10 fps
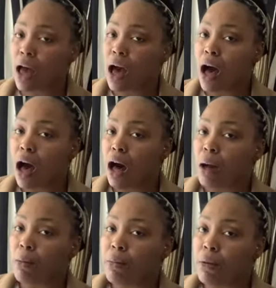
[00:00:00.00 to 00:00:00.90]

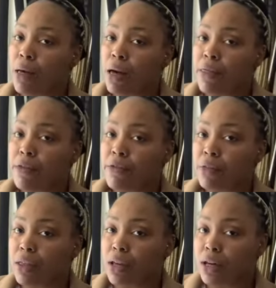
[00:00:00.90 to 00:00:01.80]

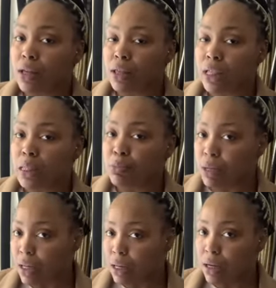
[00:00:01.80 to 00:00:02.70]
the speed